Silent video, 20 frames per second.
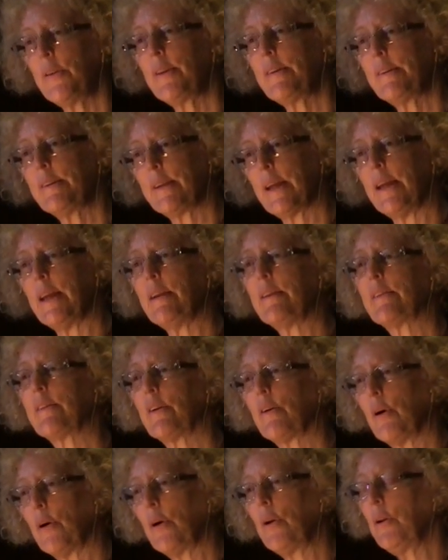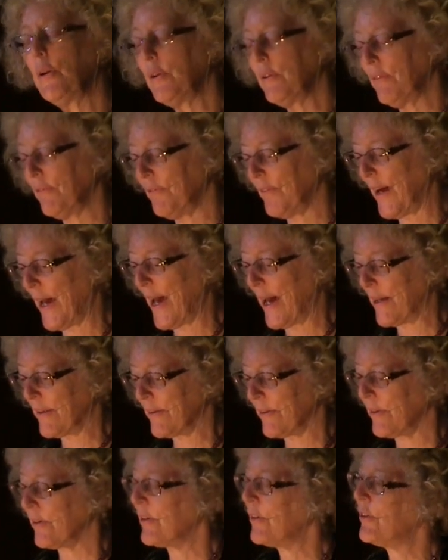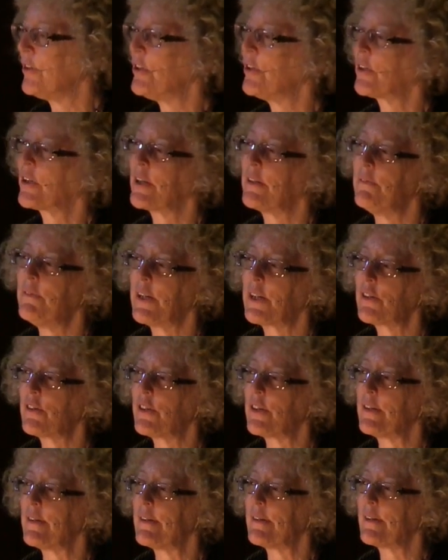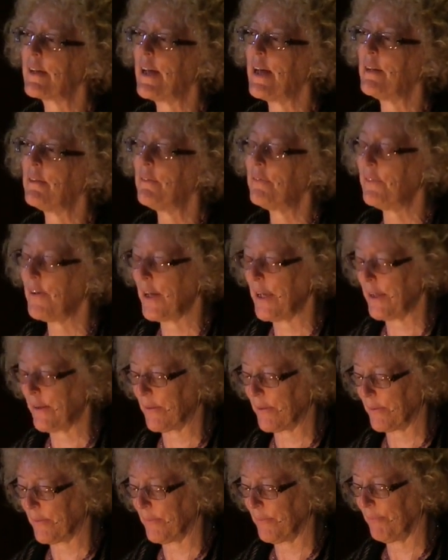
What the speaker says: the saints, hold fast to your convictions and faith.